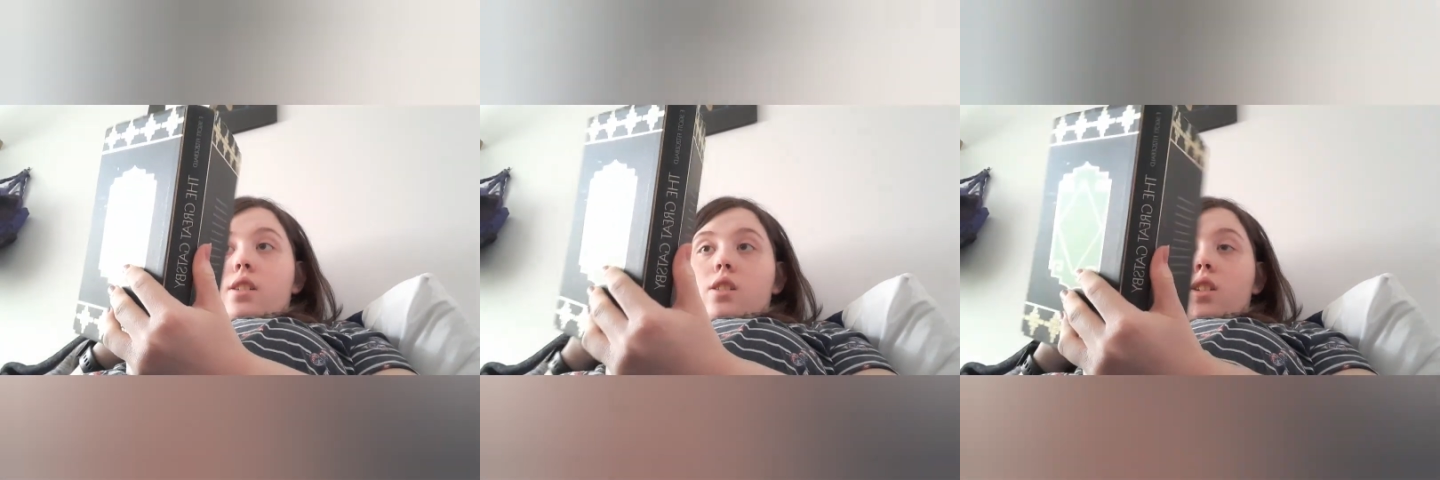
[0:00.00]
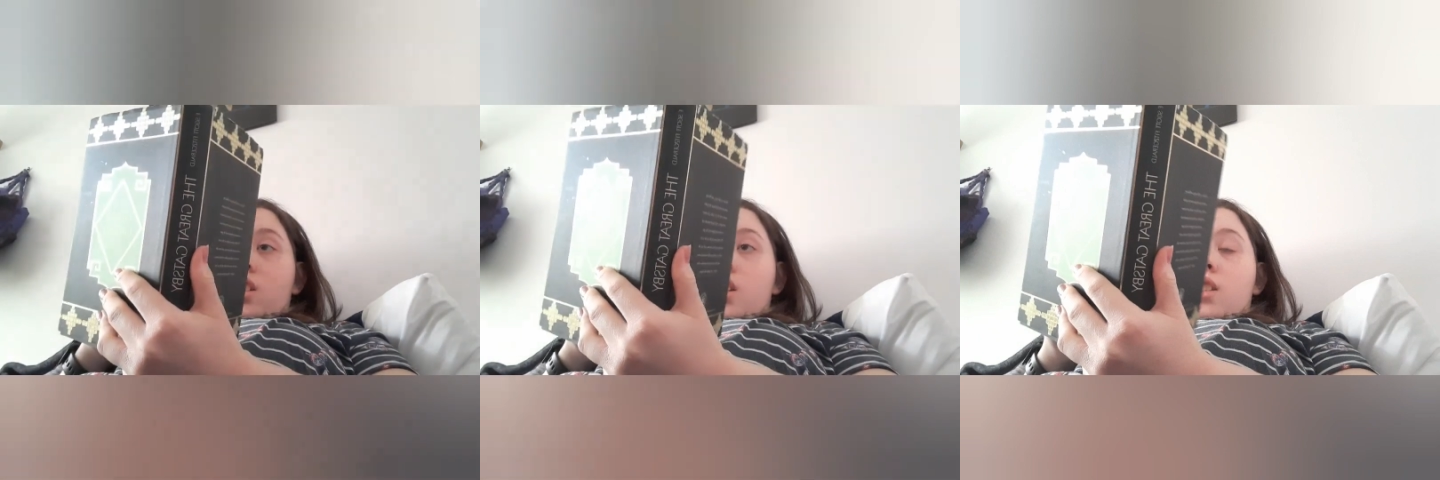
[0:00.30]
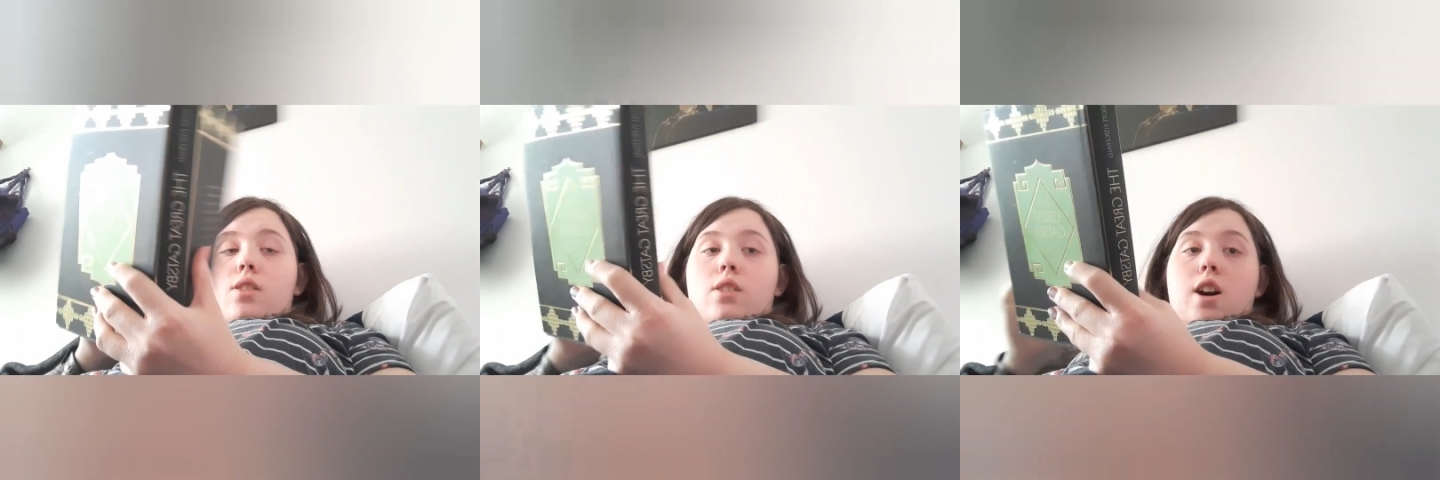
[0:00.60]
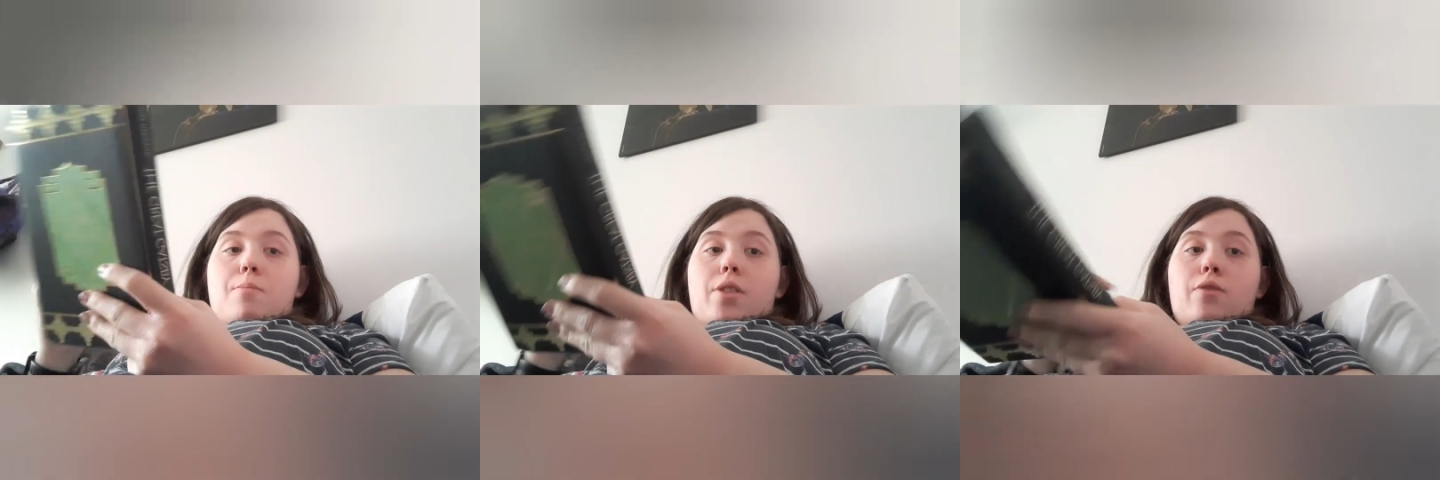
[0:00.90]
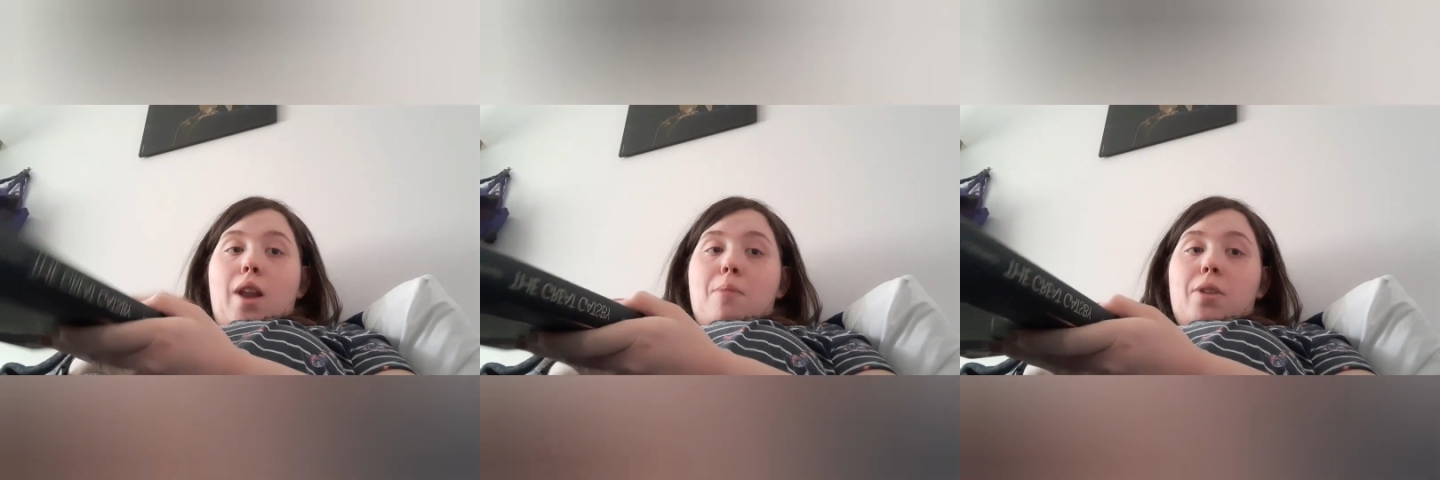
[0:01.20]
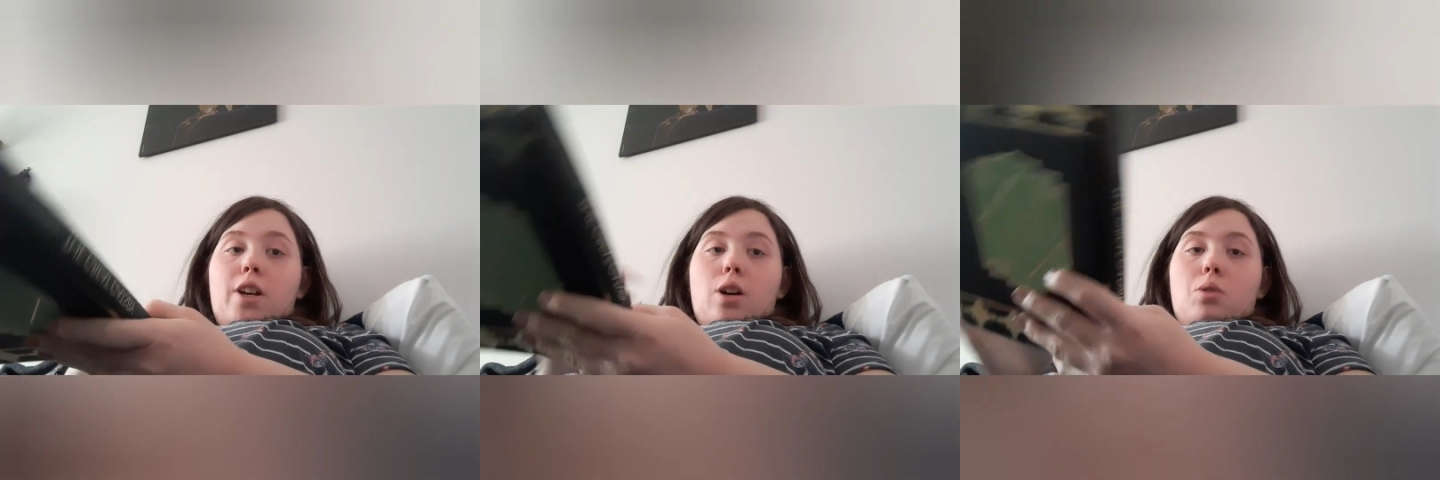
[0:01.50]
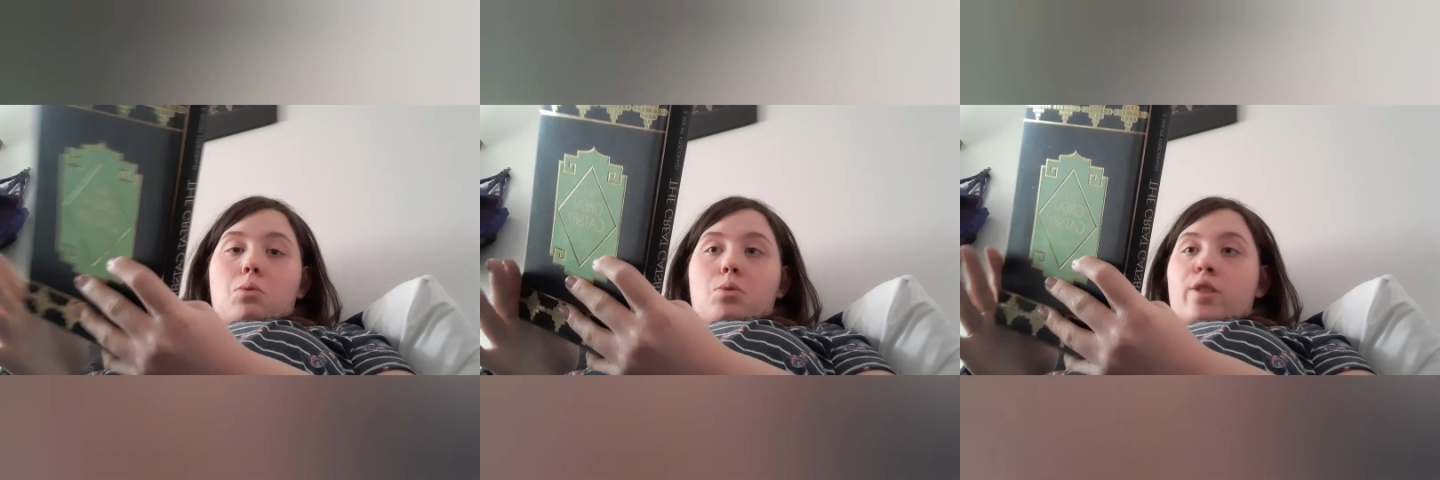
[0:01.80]
and the time of the flapper
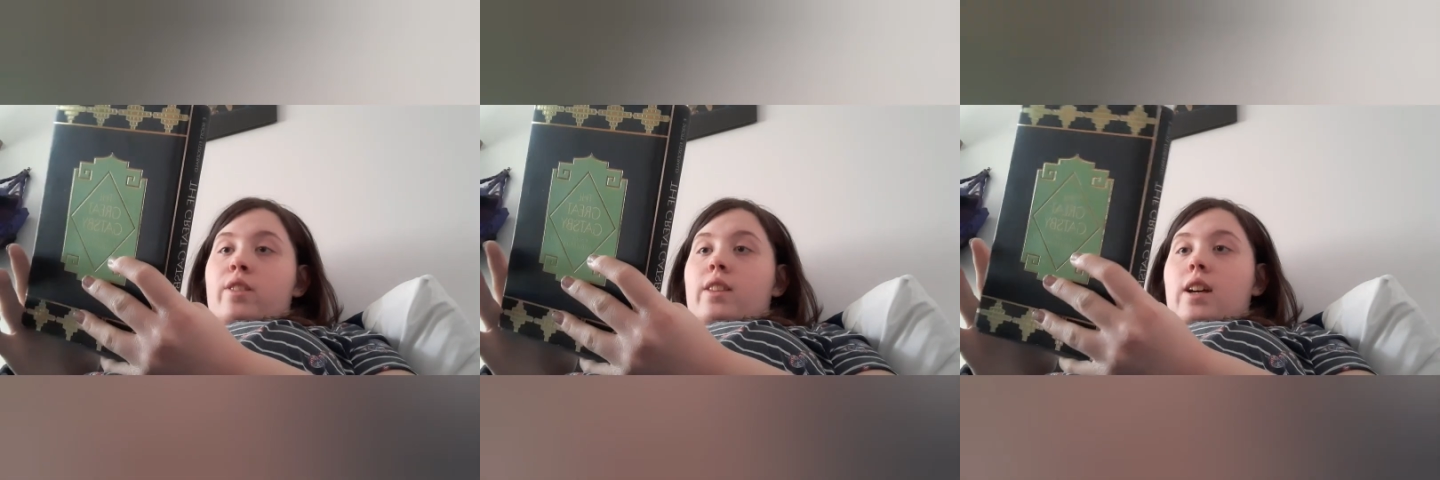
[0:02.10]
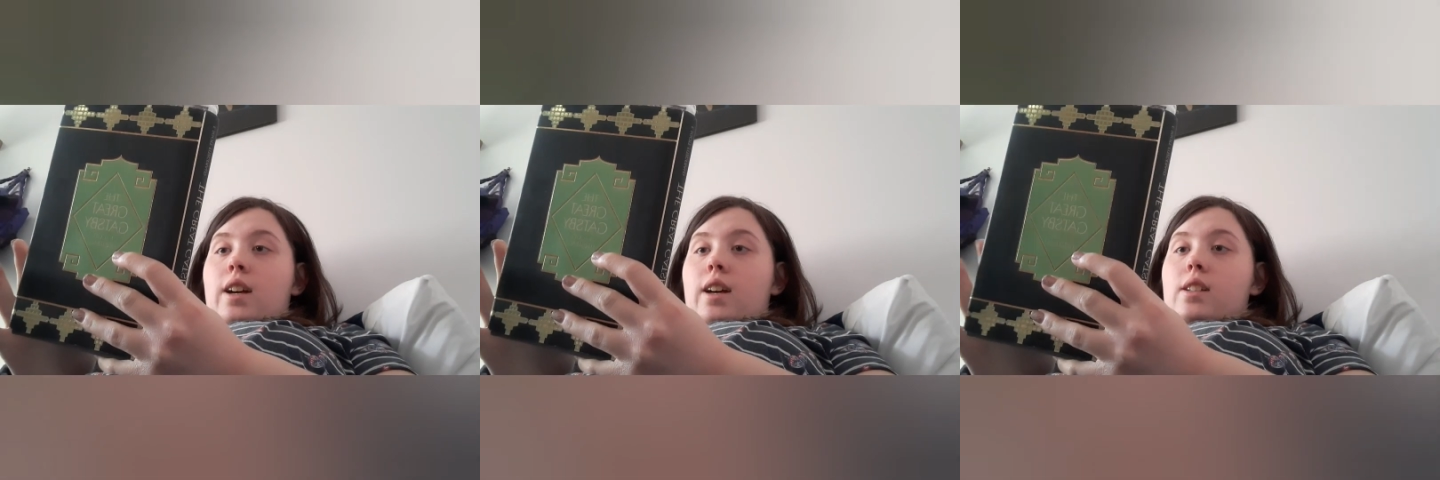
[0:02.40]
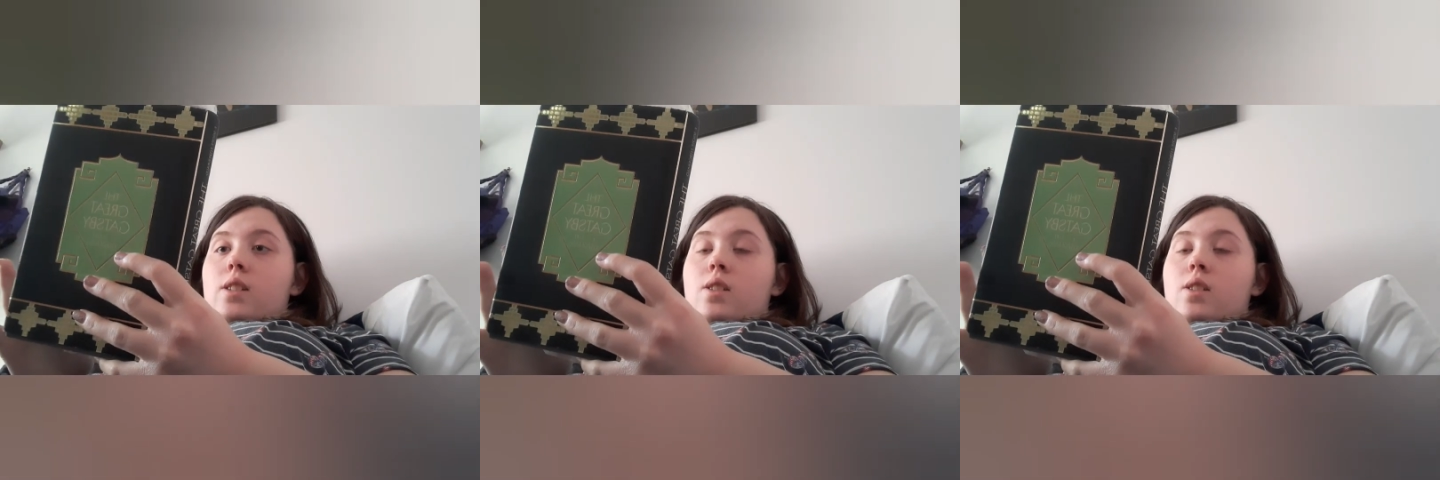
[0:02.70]
girls and that,